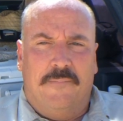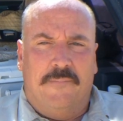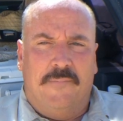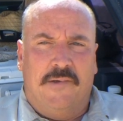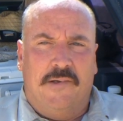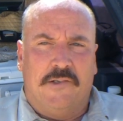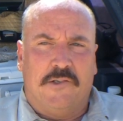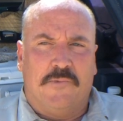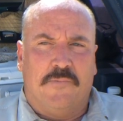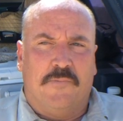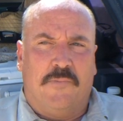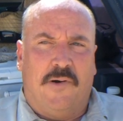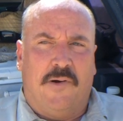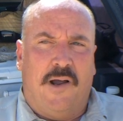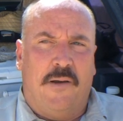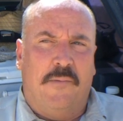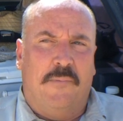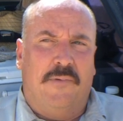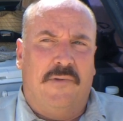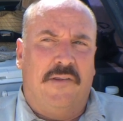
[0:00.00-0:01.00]
It's
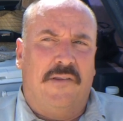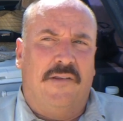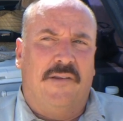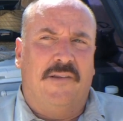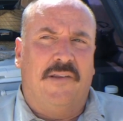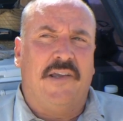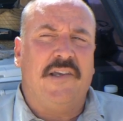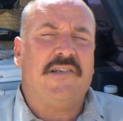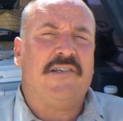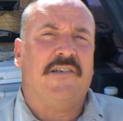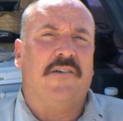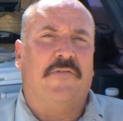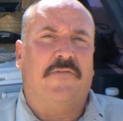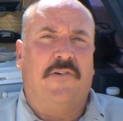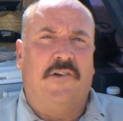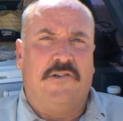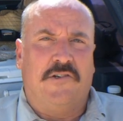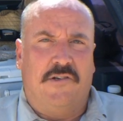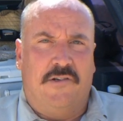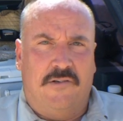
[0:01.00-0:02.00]
probably the least
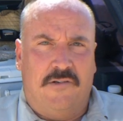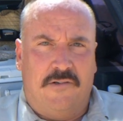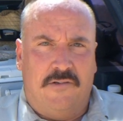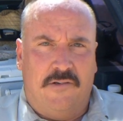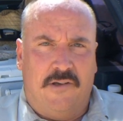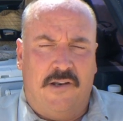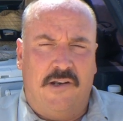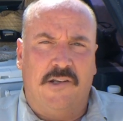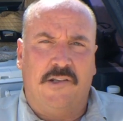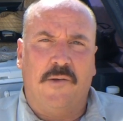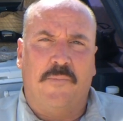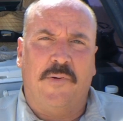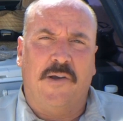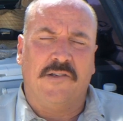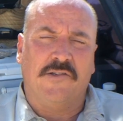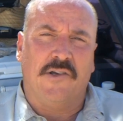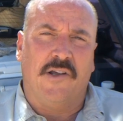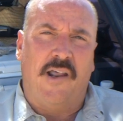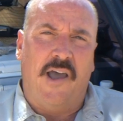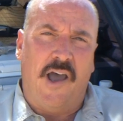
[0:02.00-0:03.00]
efficient, and it
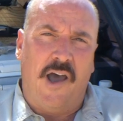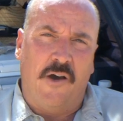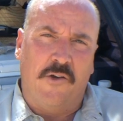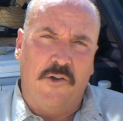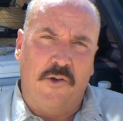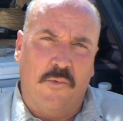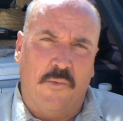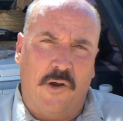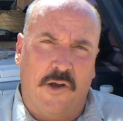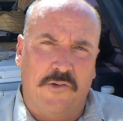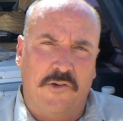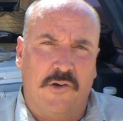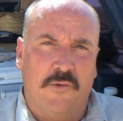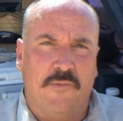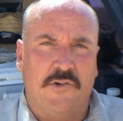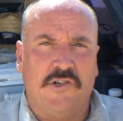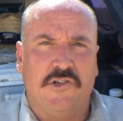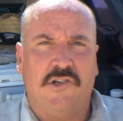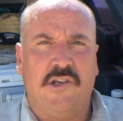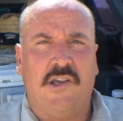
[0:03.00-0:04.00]
depends on how you run your
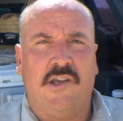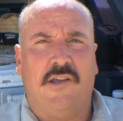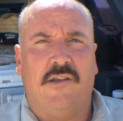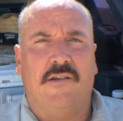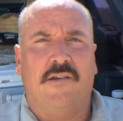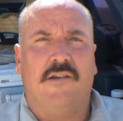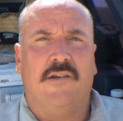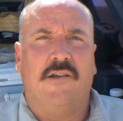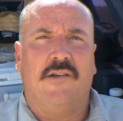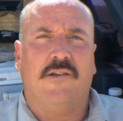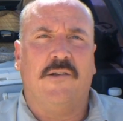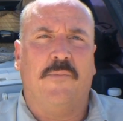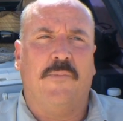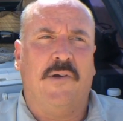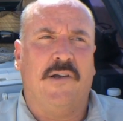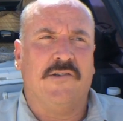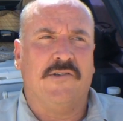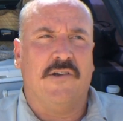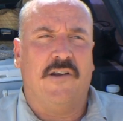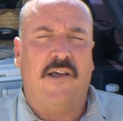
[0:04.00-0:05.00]
machine, and it
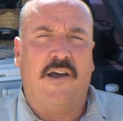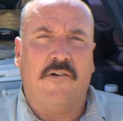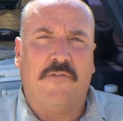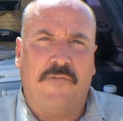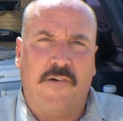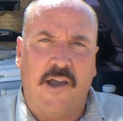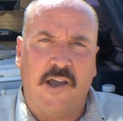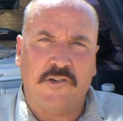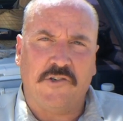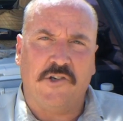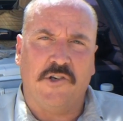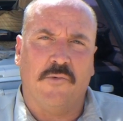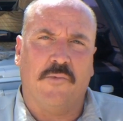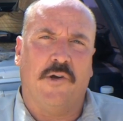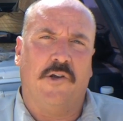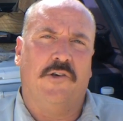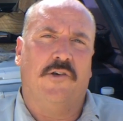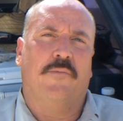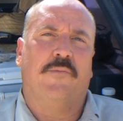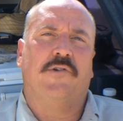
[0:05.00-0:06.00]
depends on how fast you
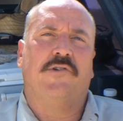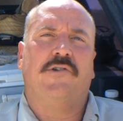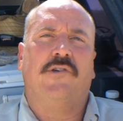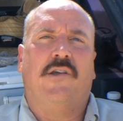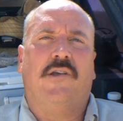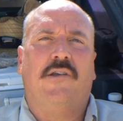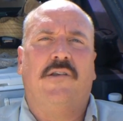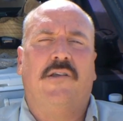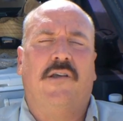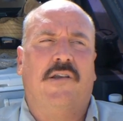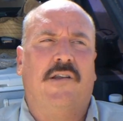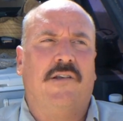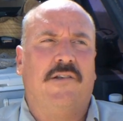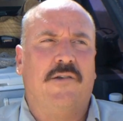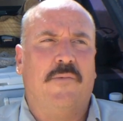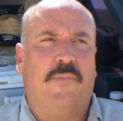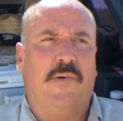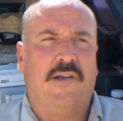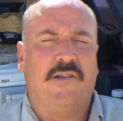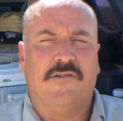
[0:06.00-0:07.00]
run your machine, and it
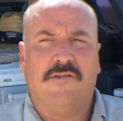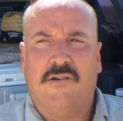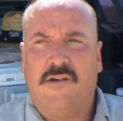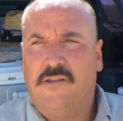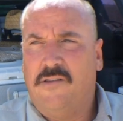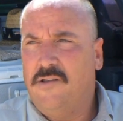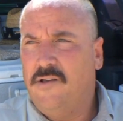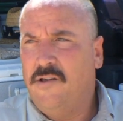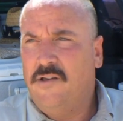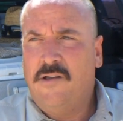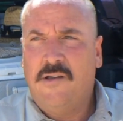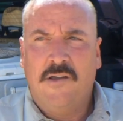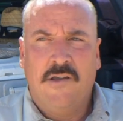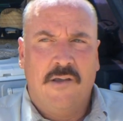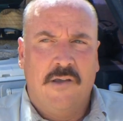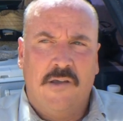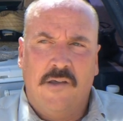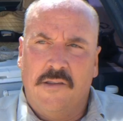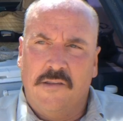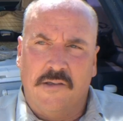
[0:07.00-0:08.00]
depends on the
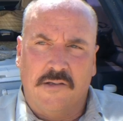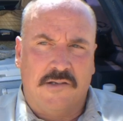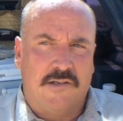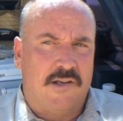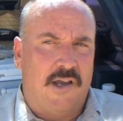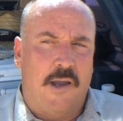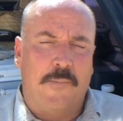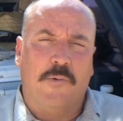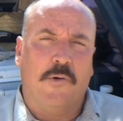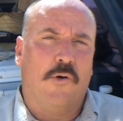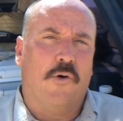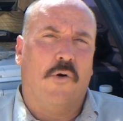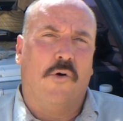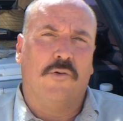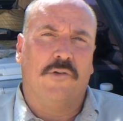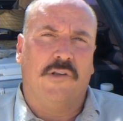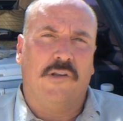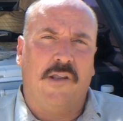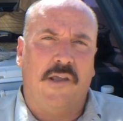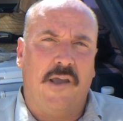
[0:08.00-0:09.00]
type of
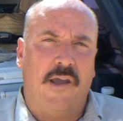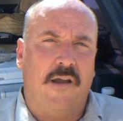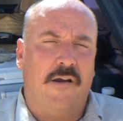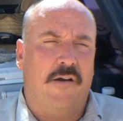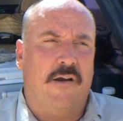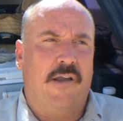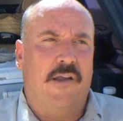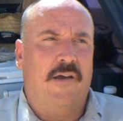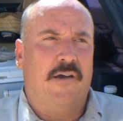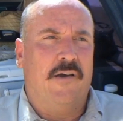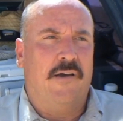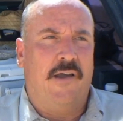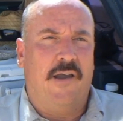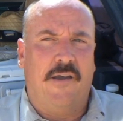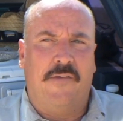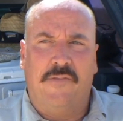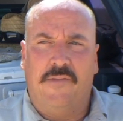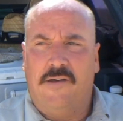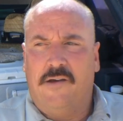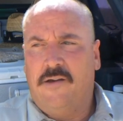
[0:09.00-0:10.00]
gold in the area,
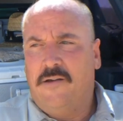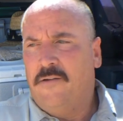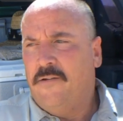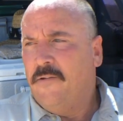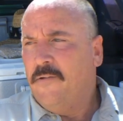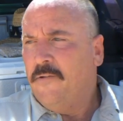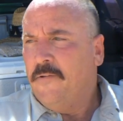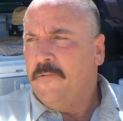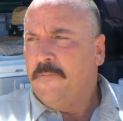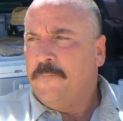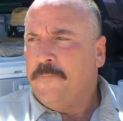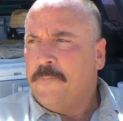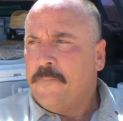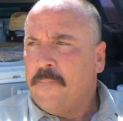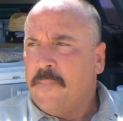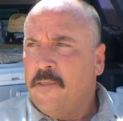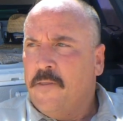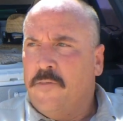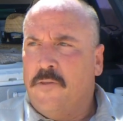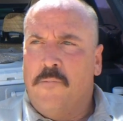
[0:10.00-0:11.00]
and the
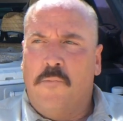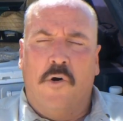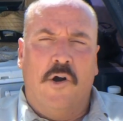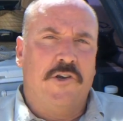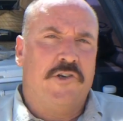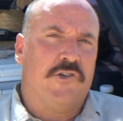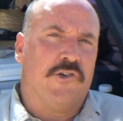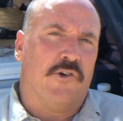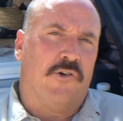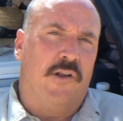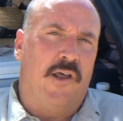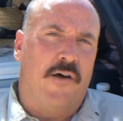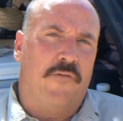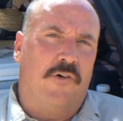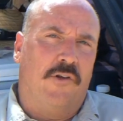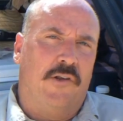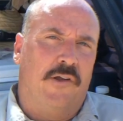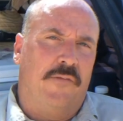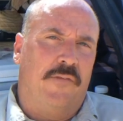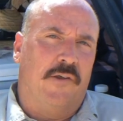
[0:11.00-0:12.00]
moisture
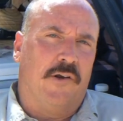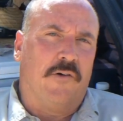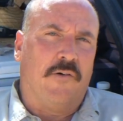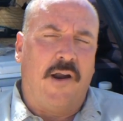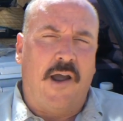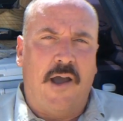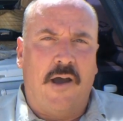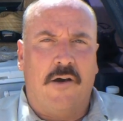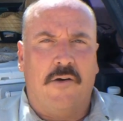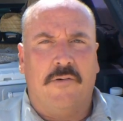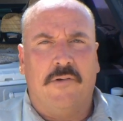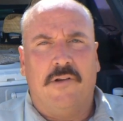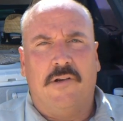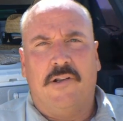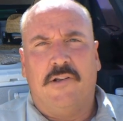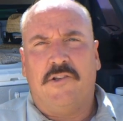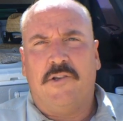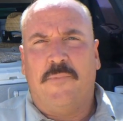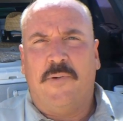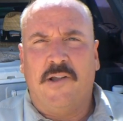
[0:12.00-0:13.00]
level in the ground, and
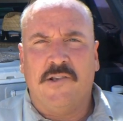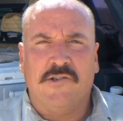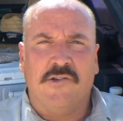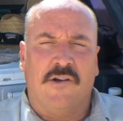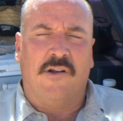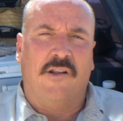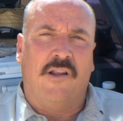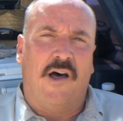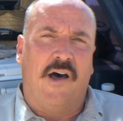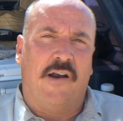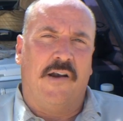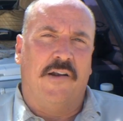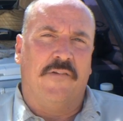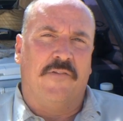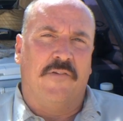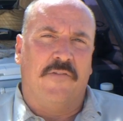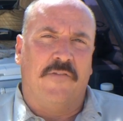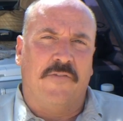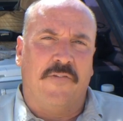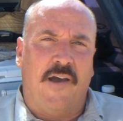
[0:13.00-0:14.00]
it depends lot of
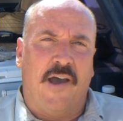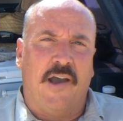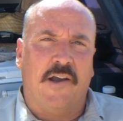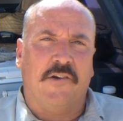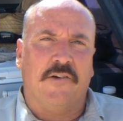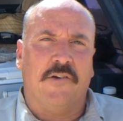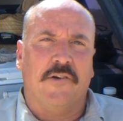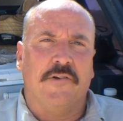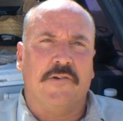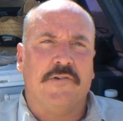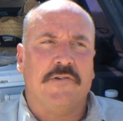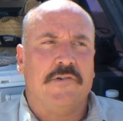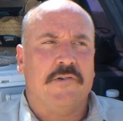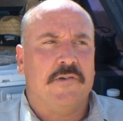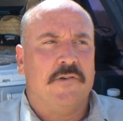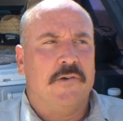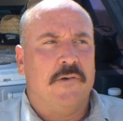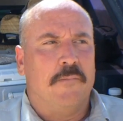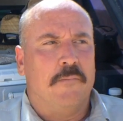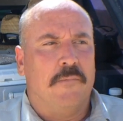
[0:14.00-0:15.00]
different factors.
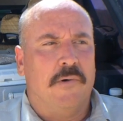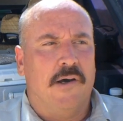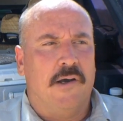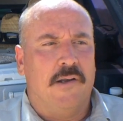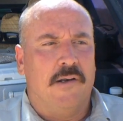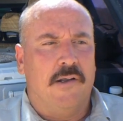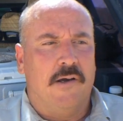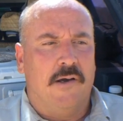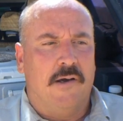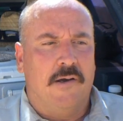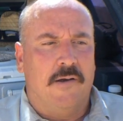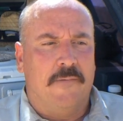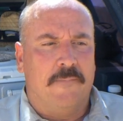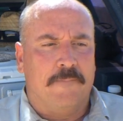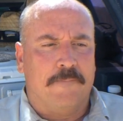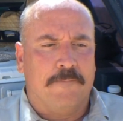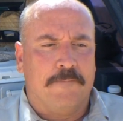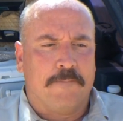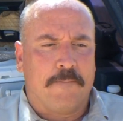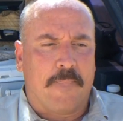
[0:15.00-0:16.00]
But
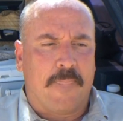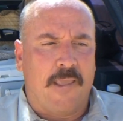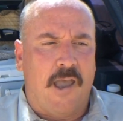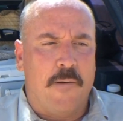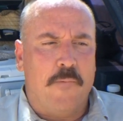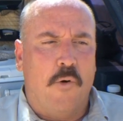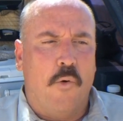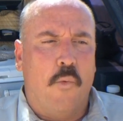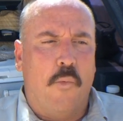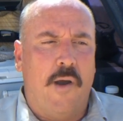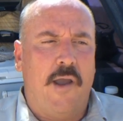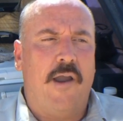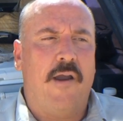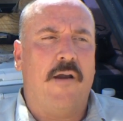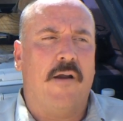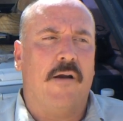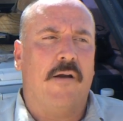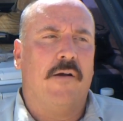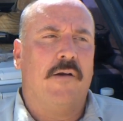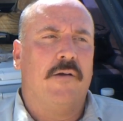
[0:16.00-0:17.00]
I'm
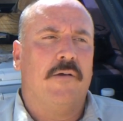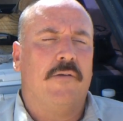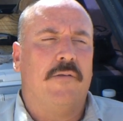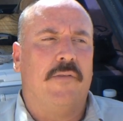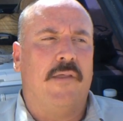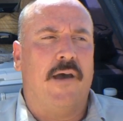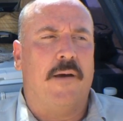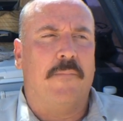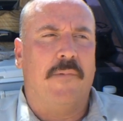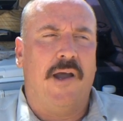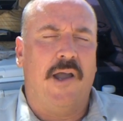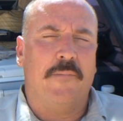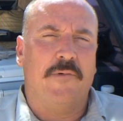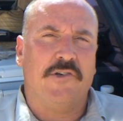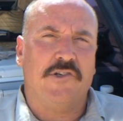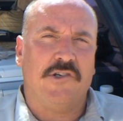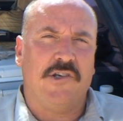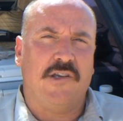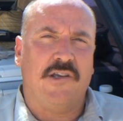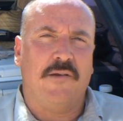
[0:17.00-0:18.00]
aware that my
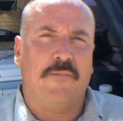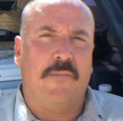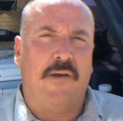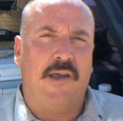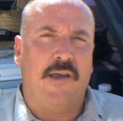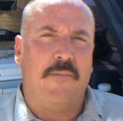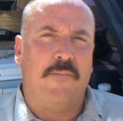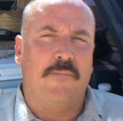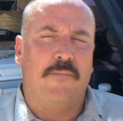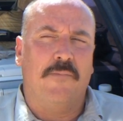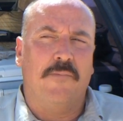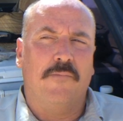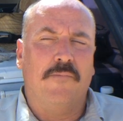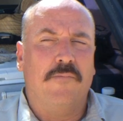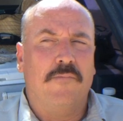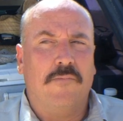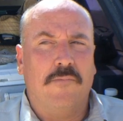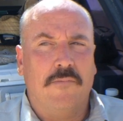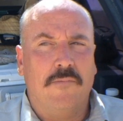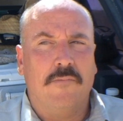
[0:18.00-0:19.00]
machine
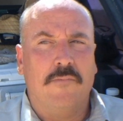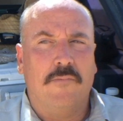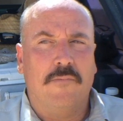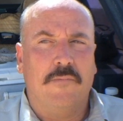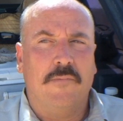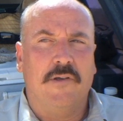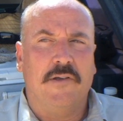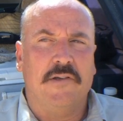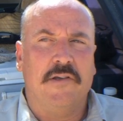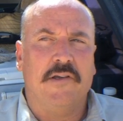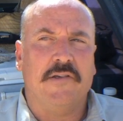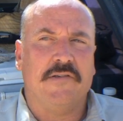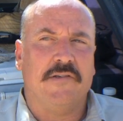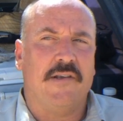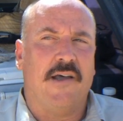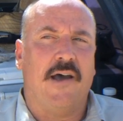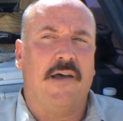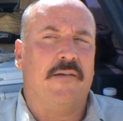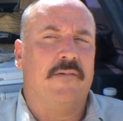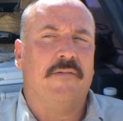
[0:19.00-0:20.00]
is
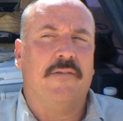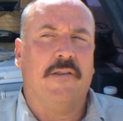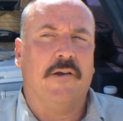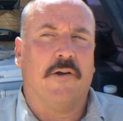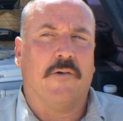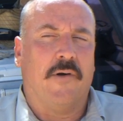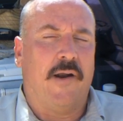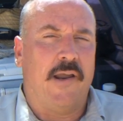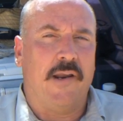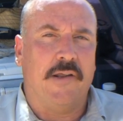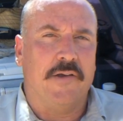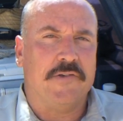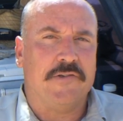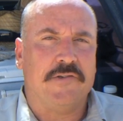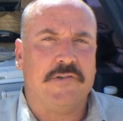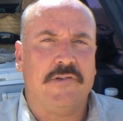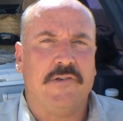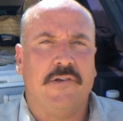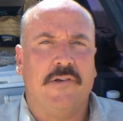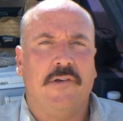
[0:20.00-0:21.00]
not the
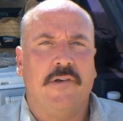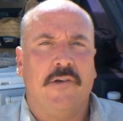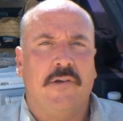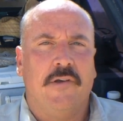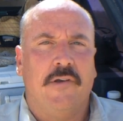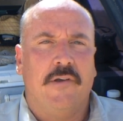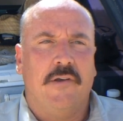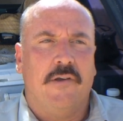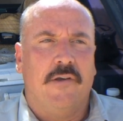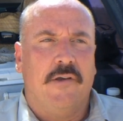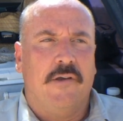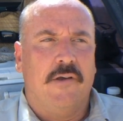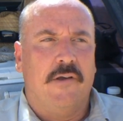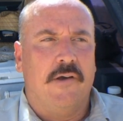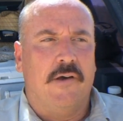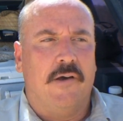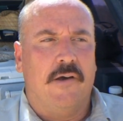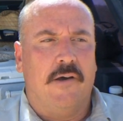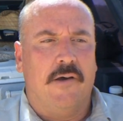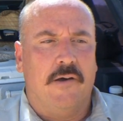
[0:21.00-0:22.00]
greatest
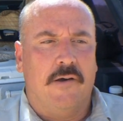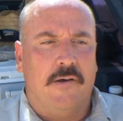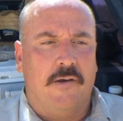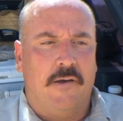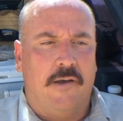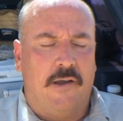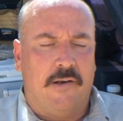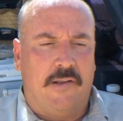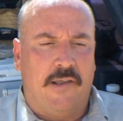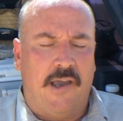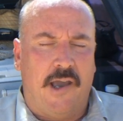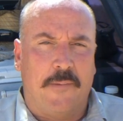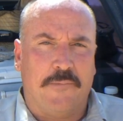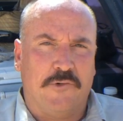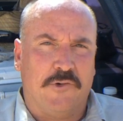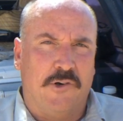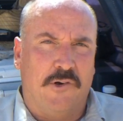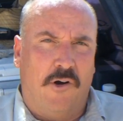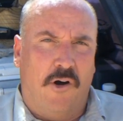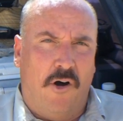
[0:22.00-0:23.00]
at
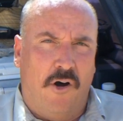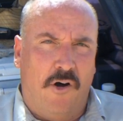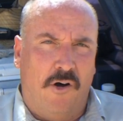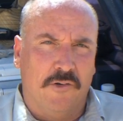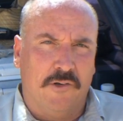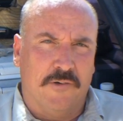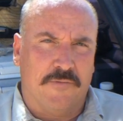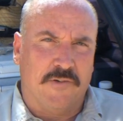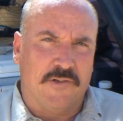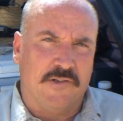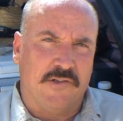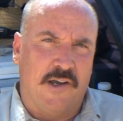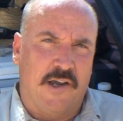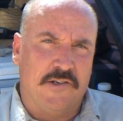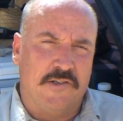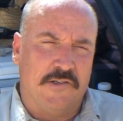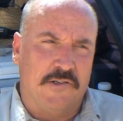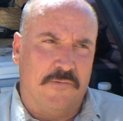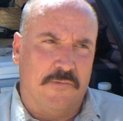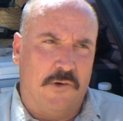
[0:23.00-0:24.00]
capturing all different
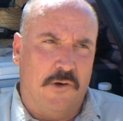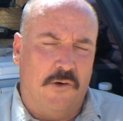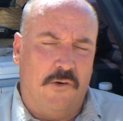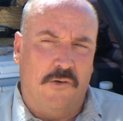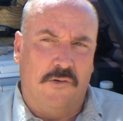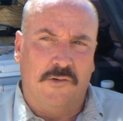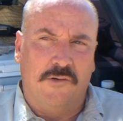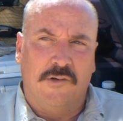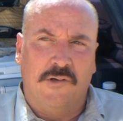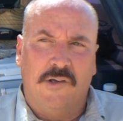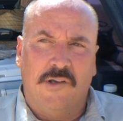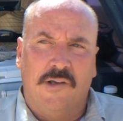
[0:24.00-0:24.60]
sizes of gold.